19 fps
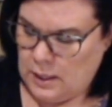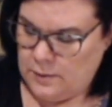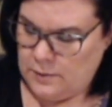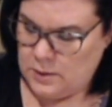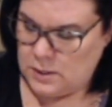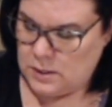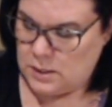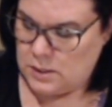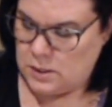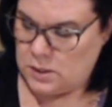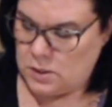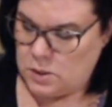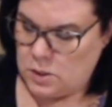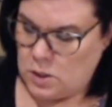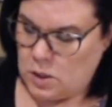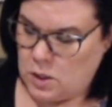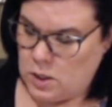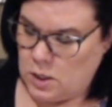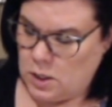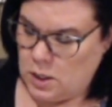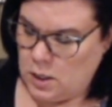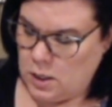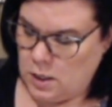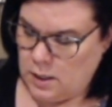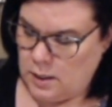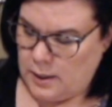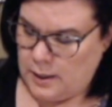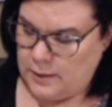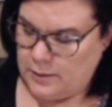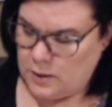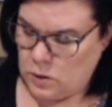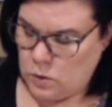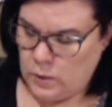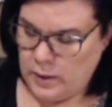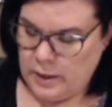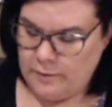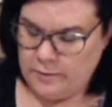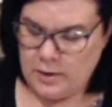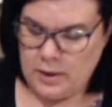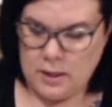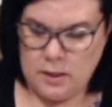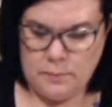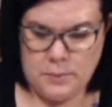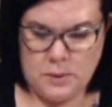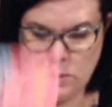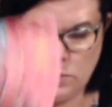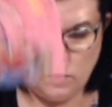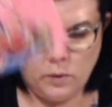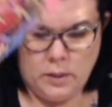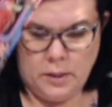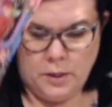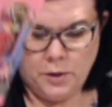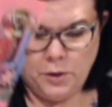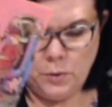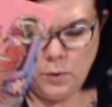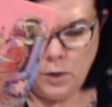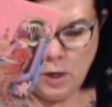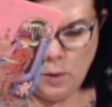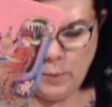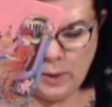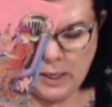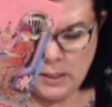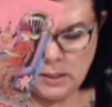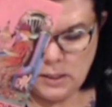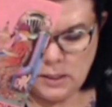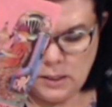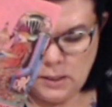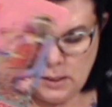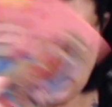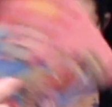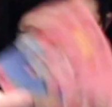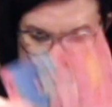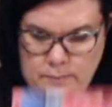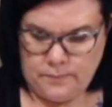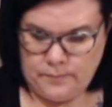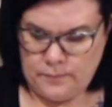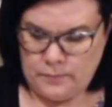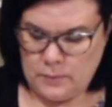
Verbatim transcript: and the Star and the Queen of Cups. Well, there you are, Pisces.